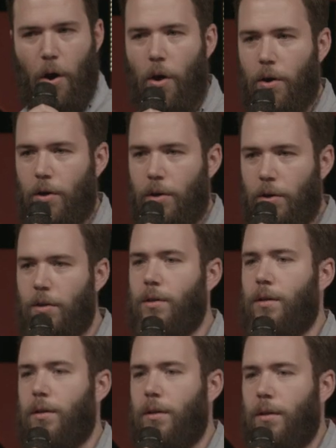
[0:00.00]
are
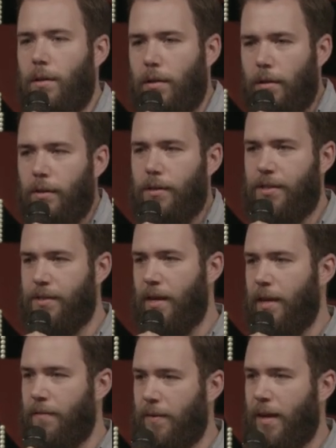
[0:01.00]

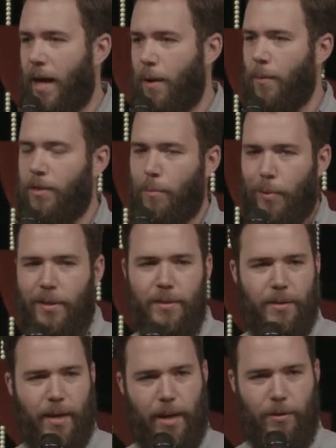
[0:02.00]
Steve, the guy with the
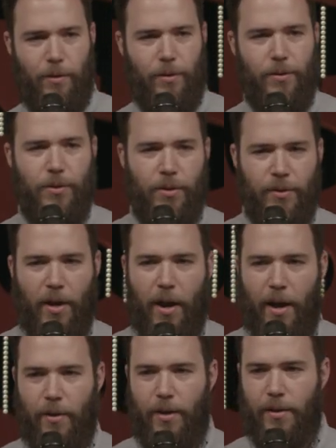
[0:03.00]
prison tattoos who just got
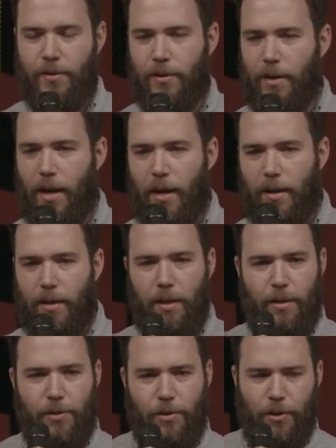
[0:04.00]
out yesterday and
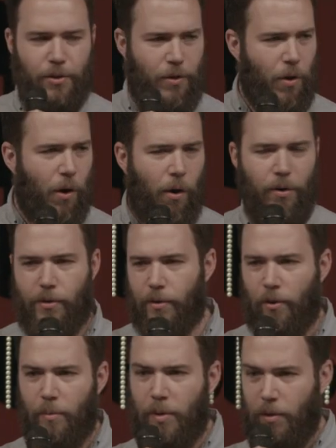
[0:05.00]
he's just a hardened
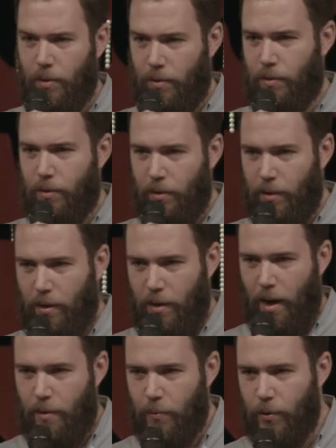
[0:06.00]
criminal, then
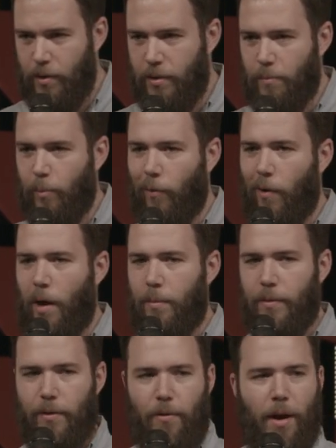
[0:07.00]
I wouldn't
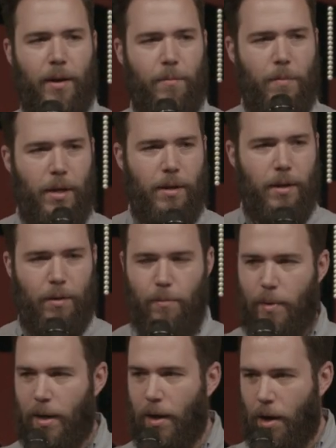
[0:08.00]
probably recommend
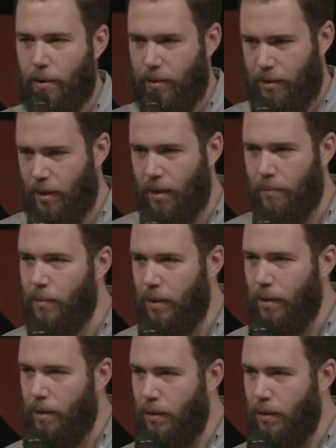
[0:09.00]
him being on the team.